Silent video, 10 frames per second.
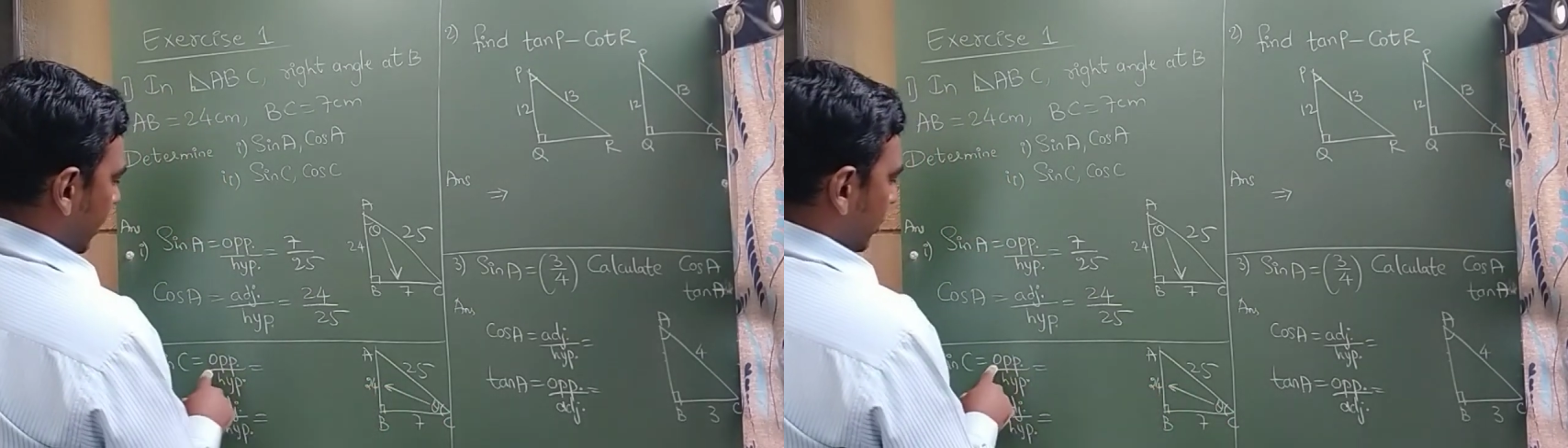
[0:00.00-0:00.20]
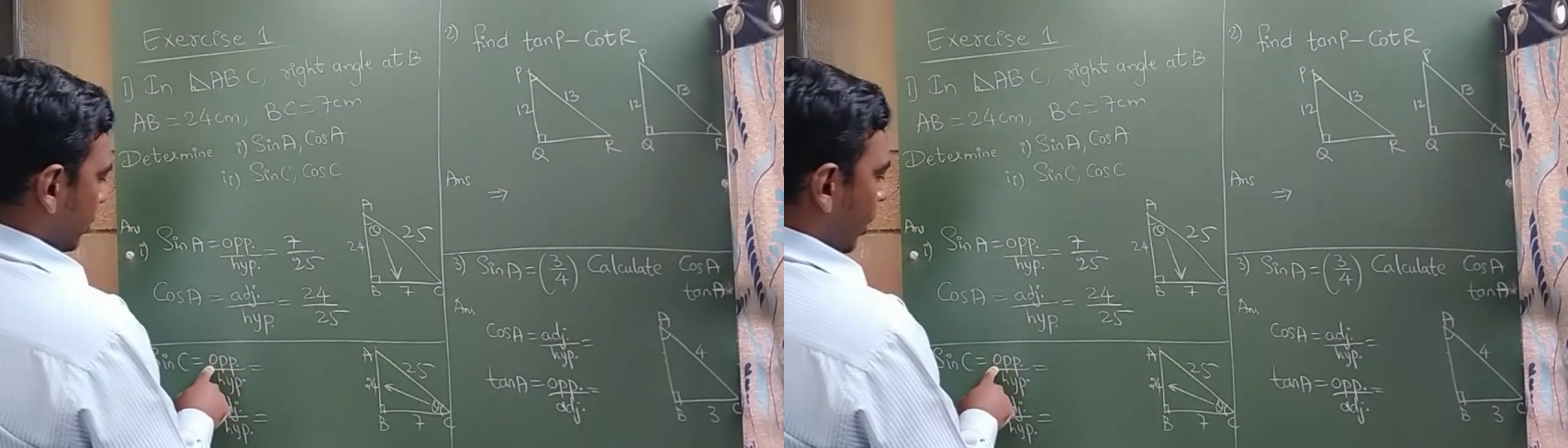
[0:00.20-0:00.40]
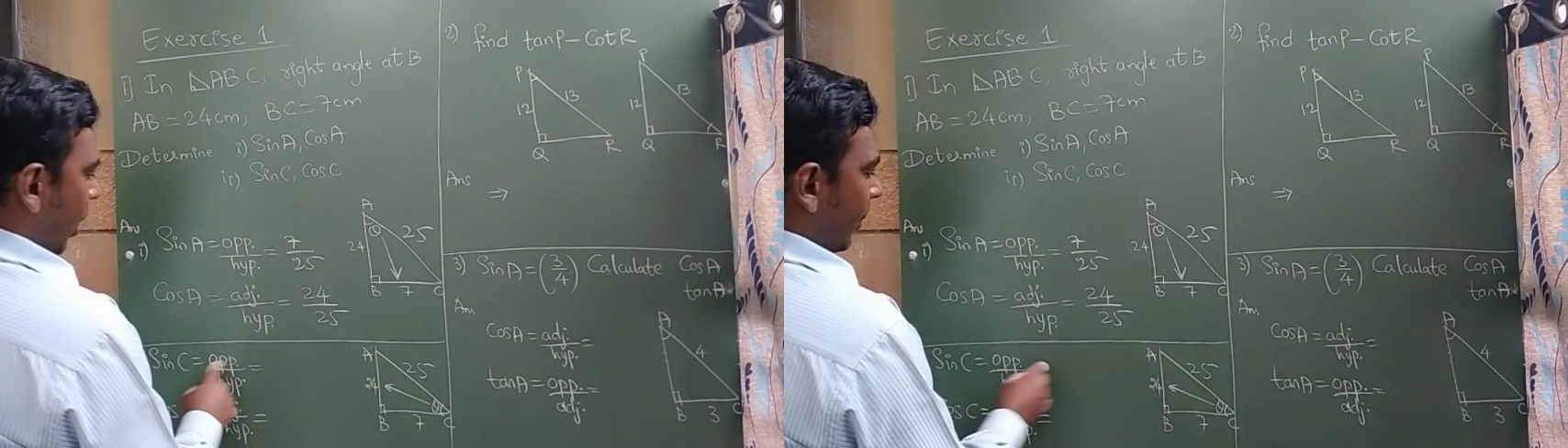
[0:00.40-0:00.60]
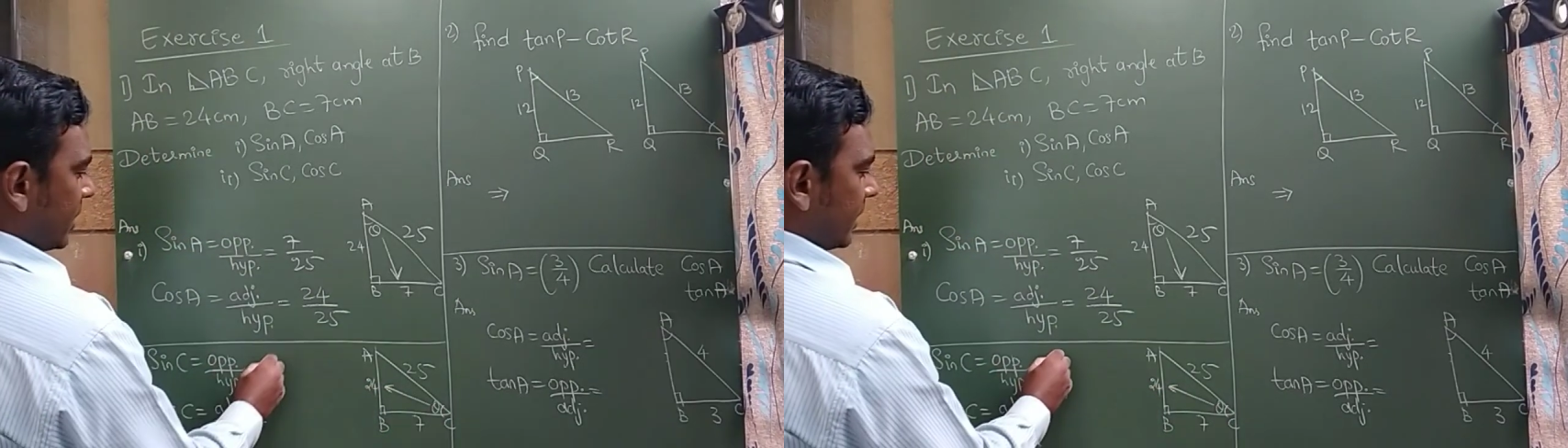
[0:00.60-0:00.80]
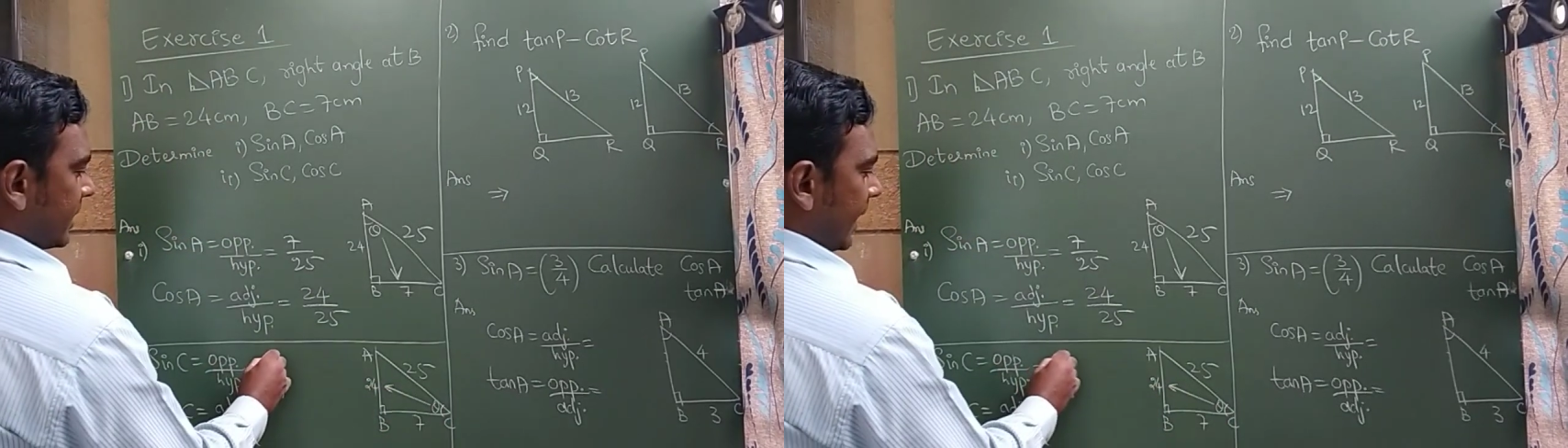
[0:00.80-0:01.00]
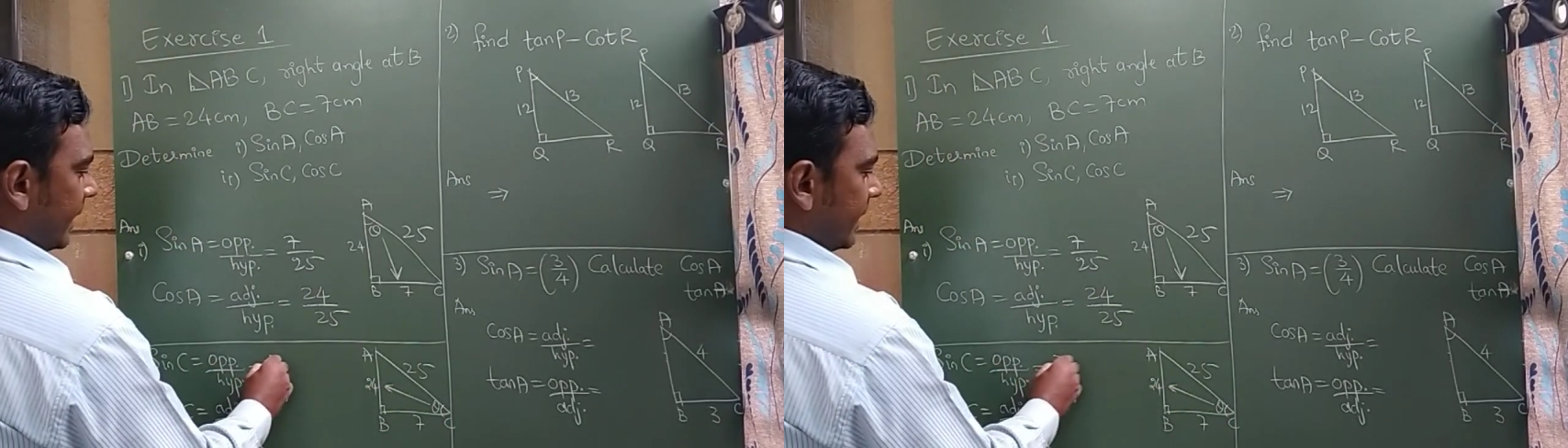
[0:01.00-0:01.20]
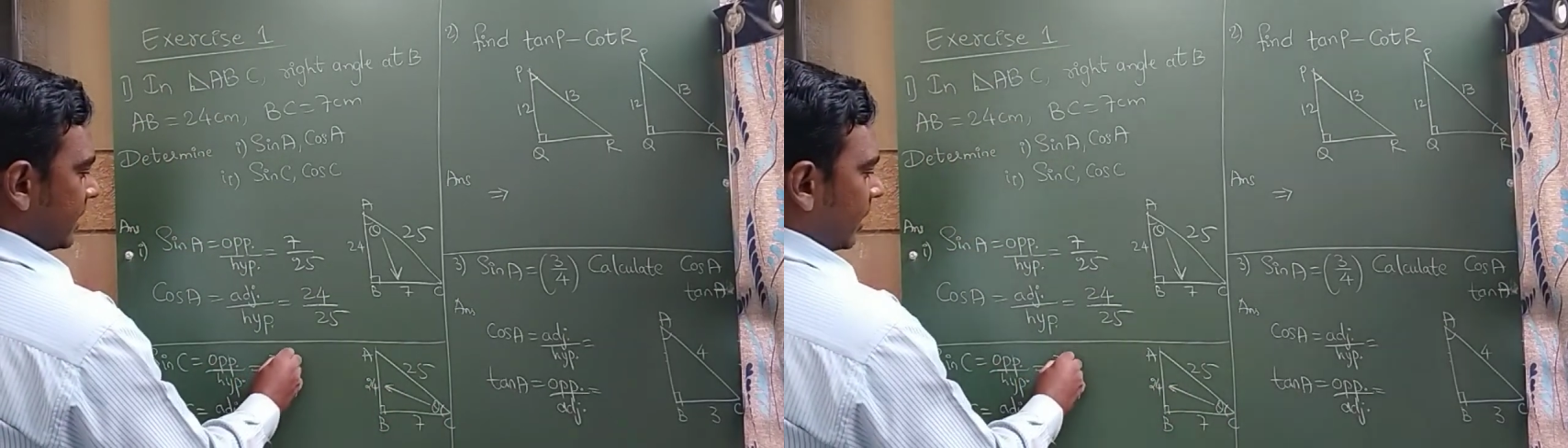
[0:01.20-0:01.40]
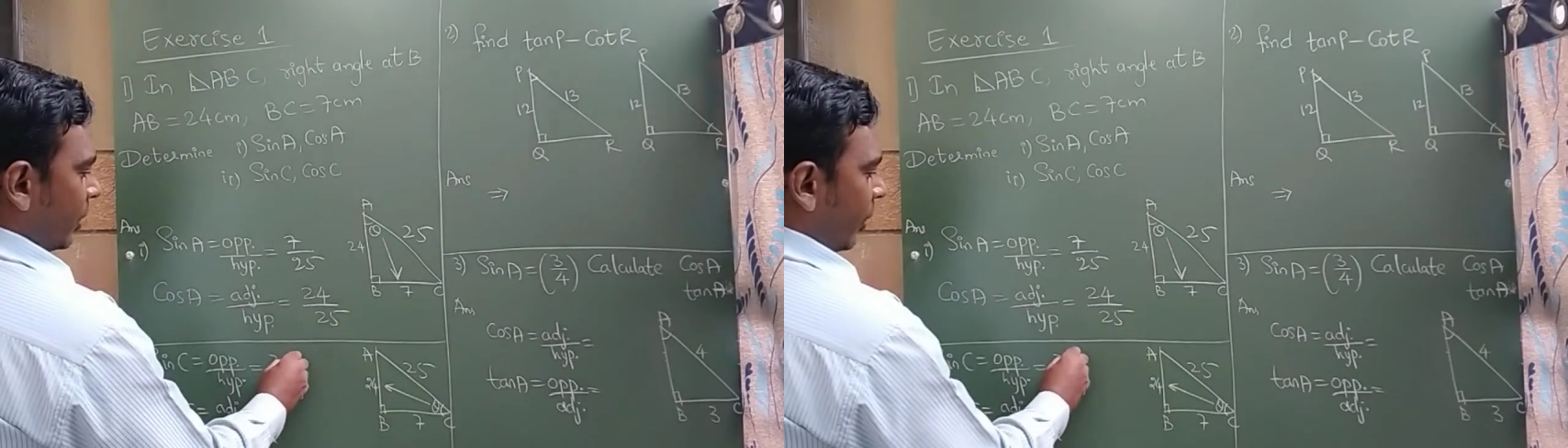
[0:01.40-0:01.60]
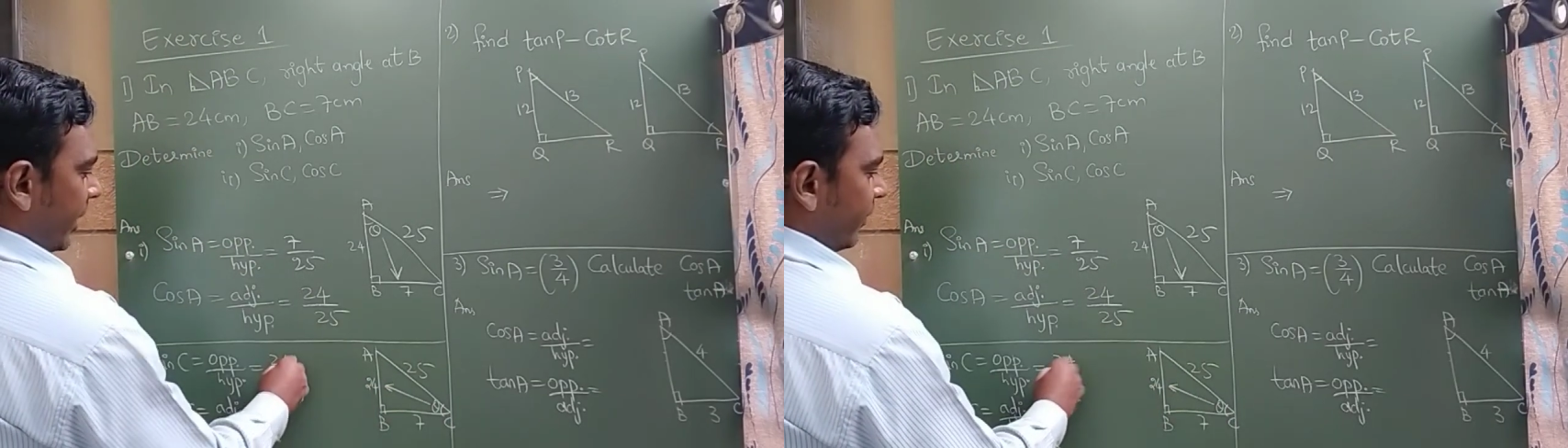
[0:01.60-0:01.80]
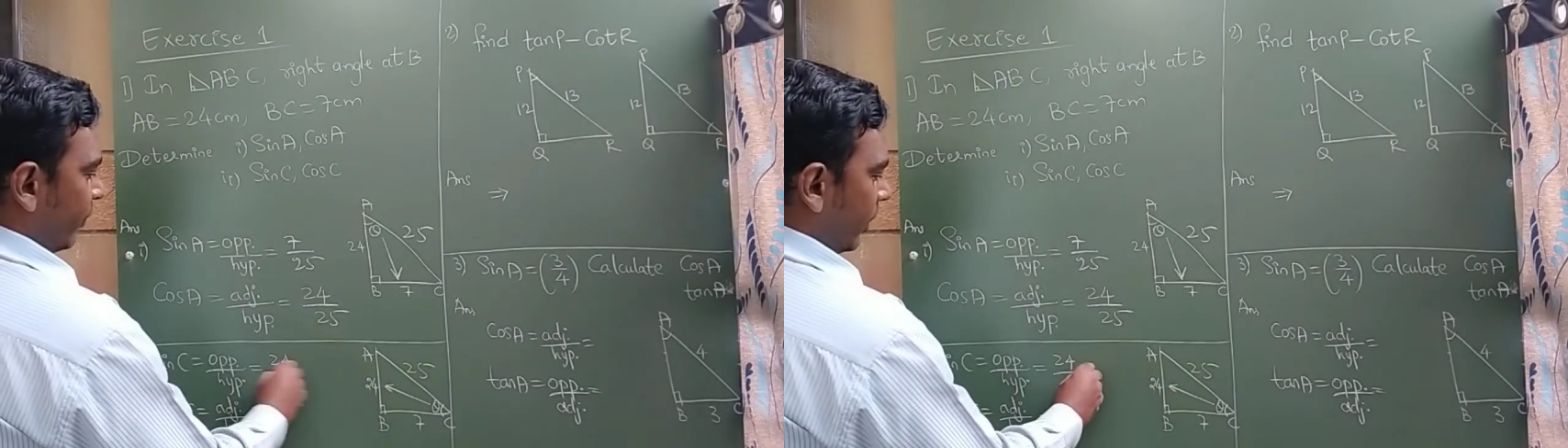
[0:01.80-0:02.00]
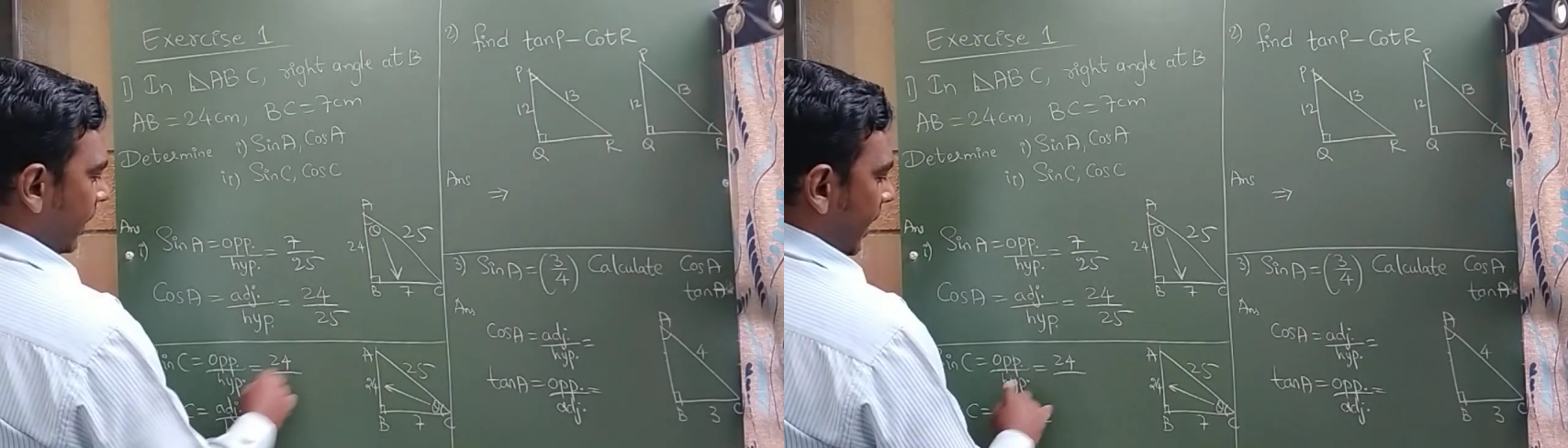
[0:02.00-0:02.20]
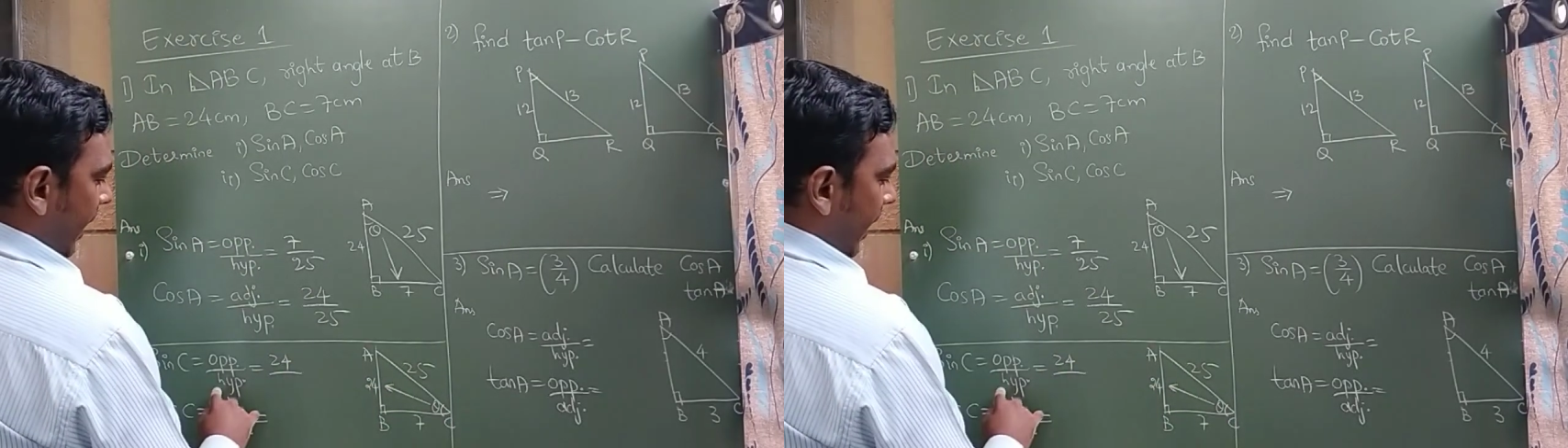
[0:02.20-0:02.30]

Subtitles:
So opposite side is 24